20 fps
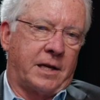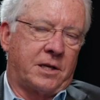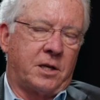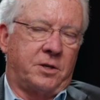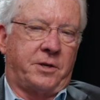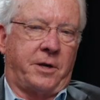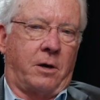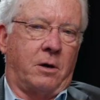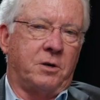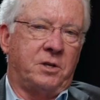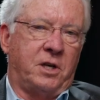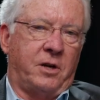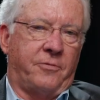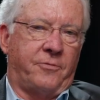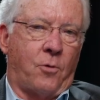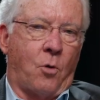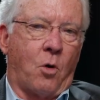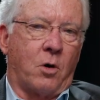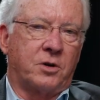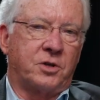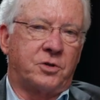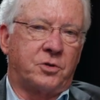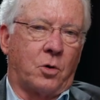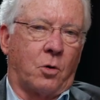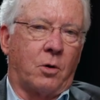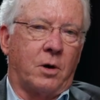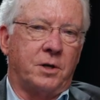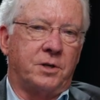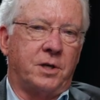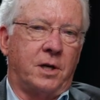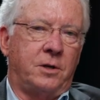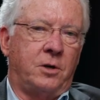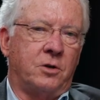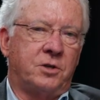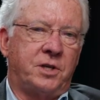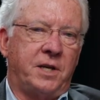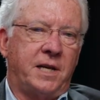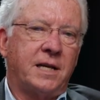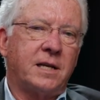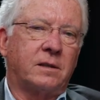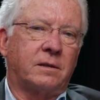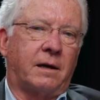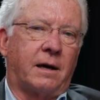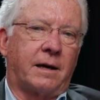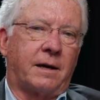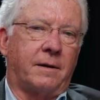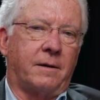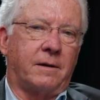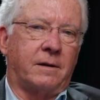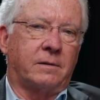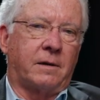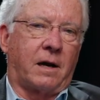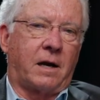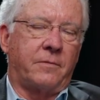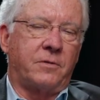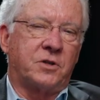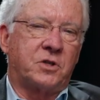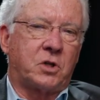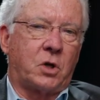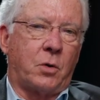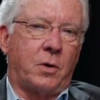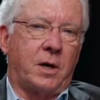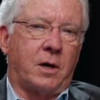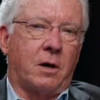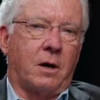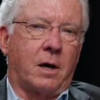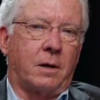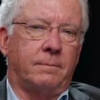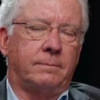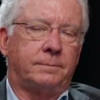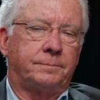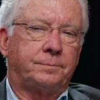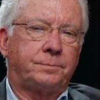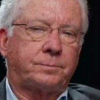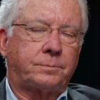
excess energy for storage. And you're seeing a lot of this going on